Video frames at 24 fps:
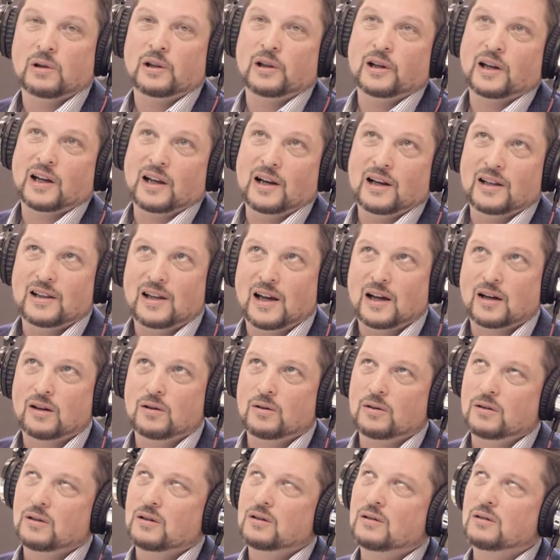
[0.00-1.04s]
we are looking at that
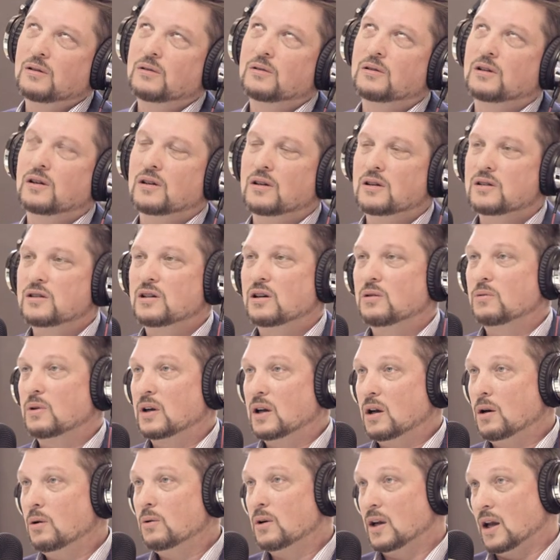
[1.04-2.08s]
going, oh goodness, here we
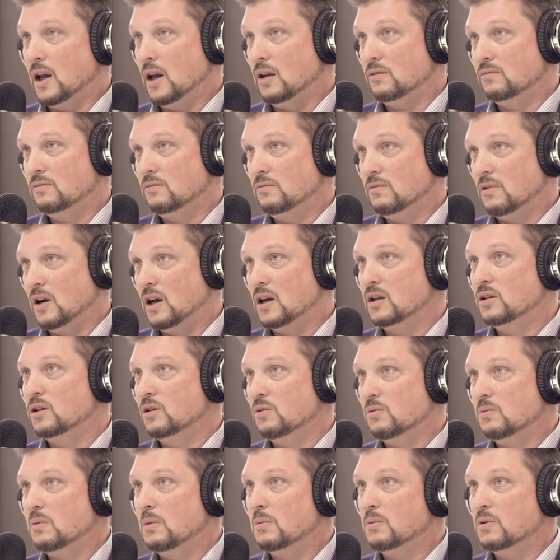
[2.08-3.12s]
go again, right?
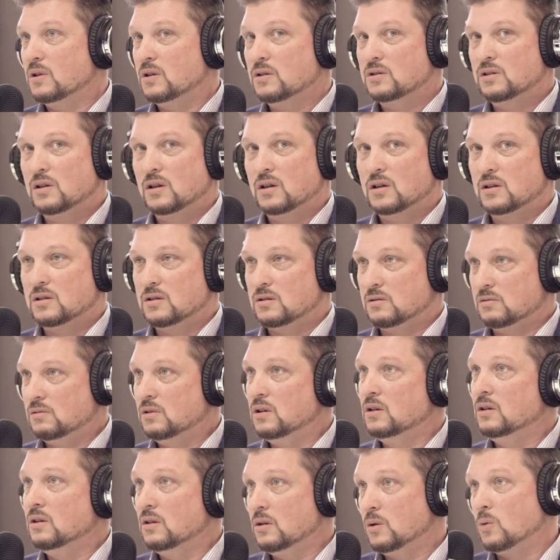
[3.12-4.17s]
You remember it took us
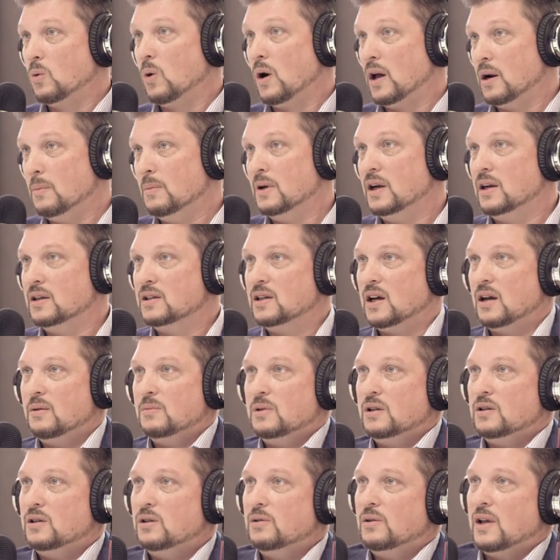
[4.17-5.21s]
quite a bit of
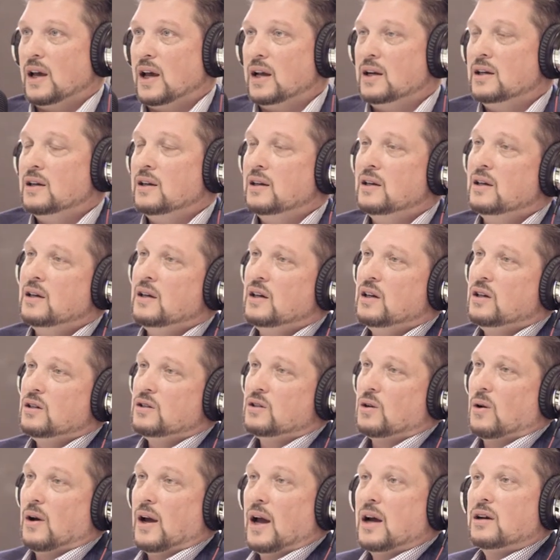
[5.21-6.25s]
time to do that.
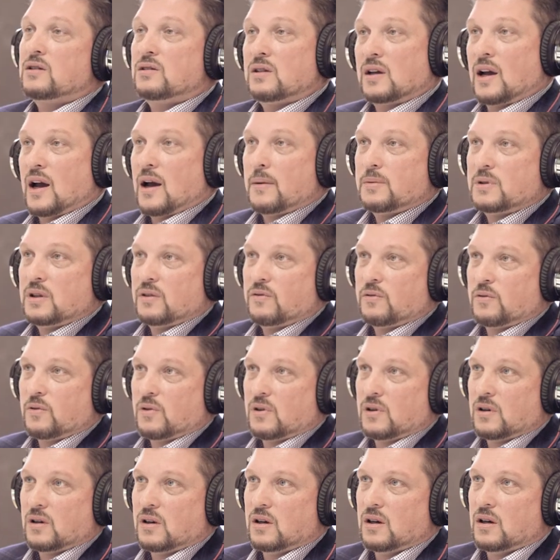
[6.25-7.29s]
So I actually opted
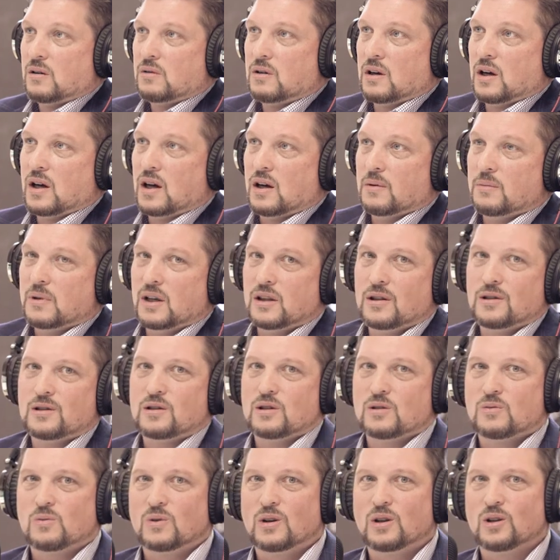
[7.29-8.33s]
for, um, and
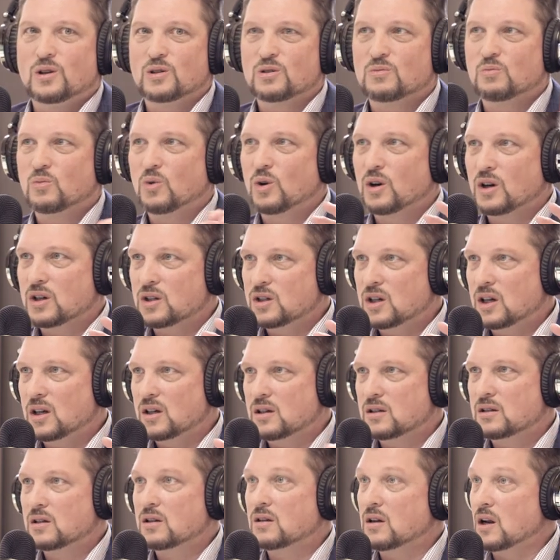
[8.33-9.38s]
this is one of those
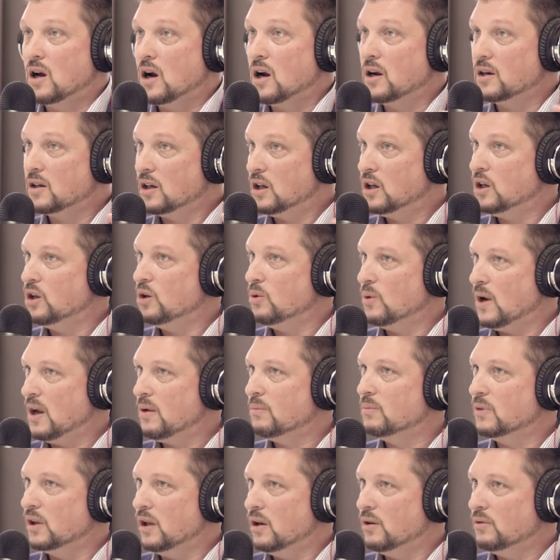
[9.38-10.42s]
mortgagees,
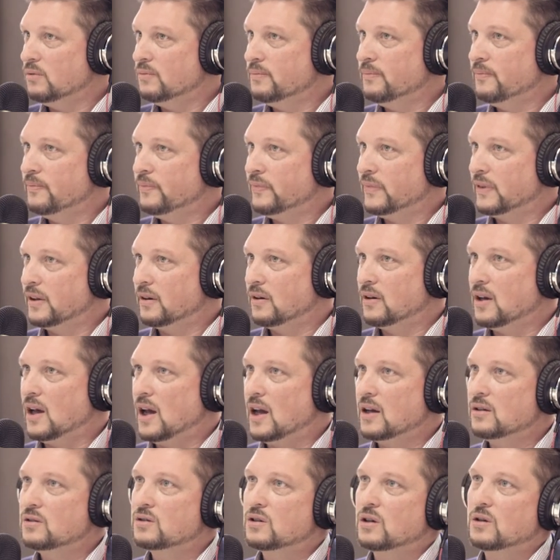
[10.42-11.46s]
non-QM loan.
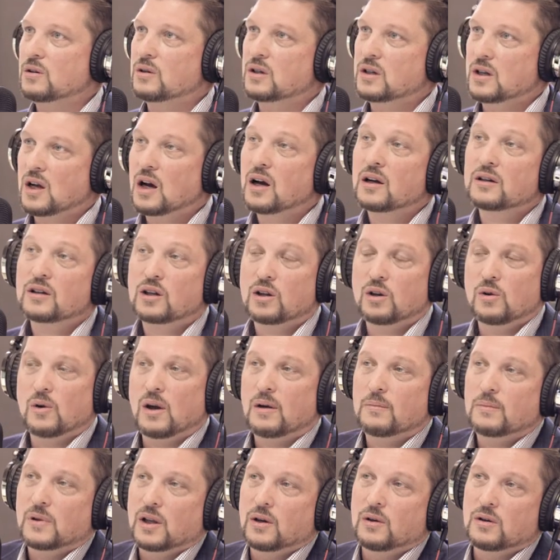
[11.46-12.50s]
Okay, so a
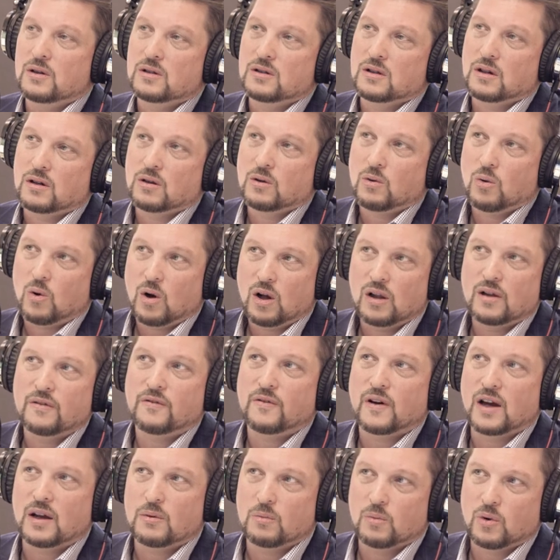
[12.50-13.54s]
non-QM loan is a
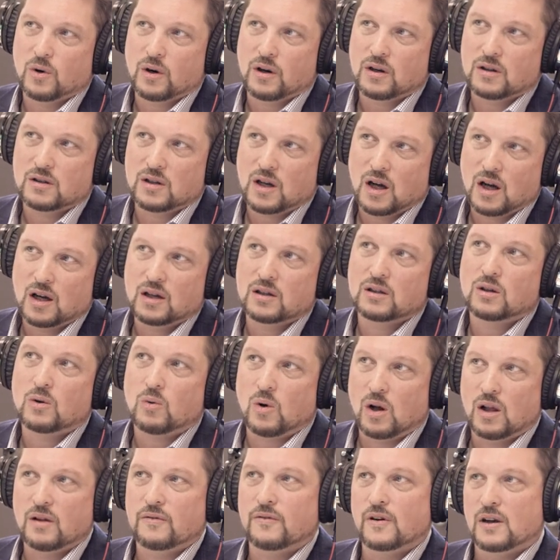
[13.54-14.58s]
qualified mortgage,
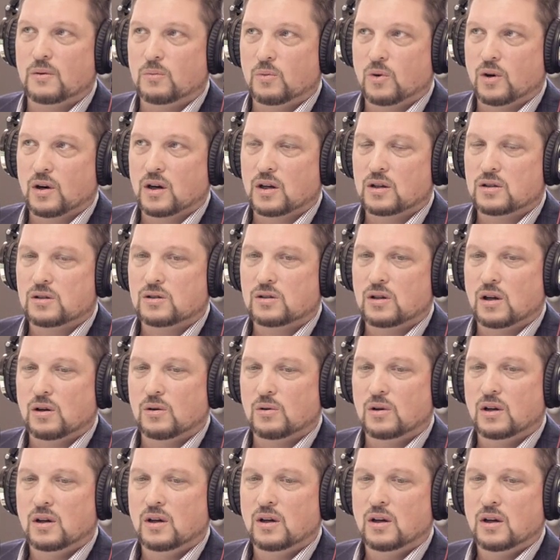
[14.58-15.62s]
non-qualified mortgage.
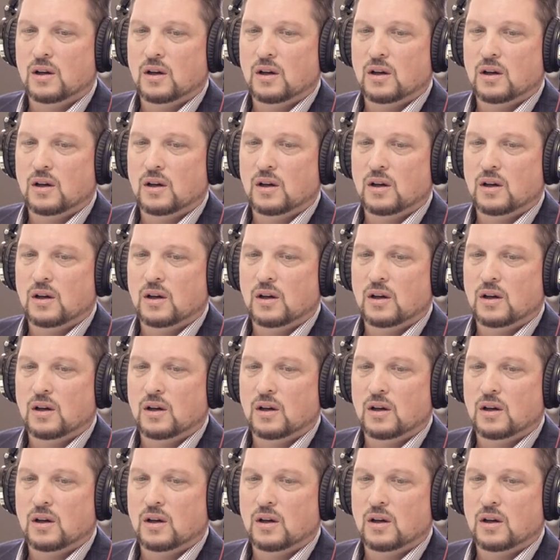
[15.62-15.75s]
So